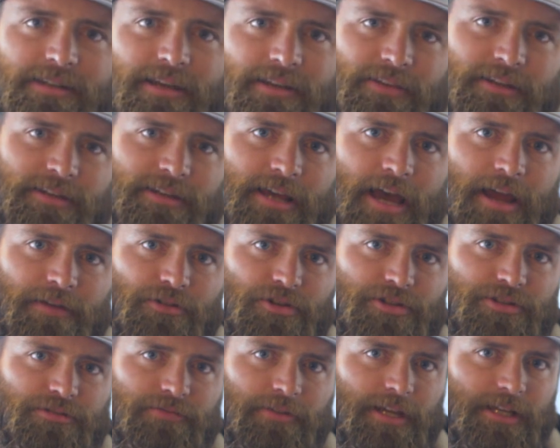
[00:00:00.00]
and the
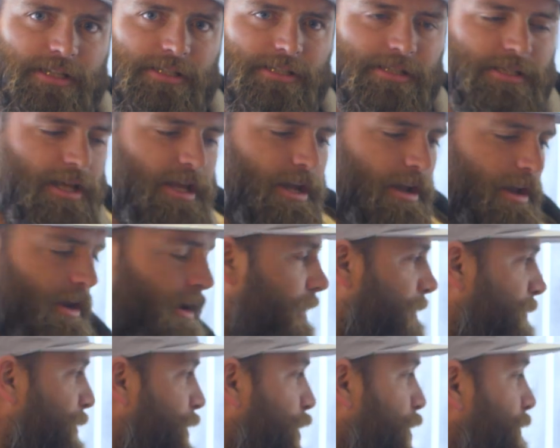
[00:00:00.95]
diver's face.
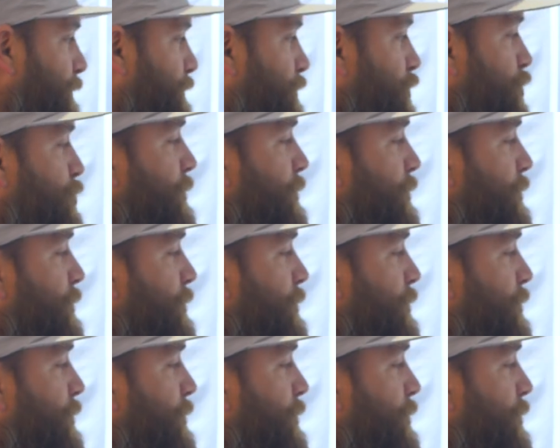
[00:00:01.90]
There are a few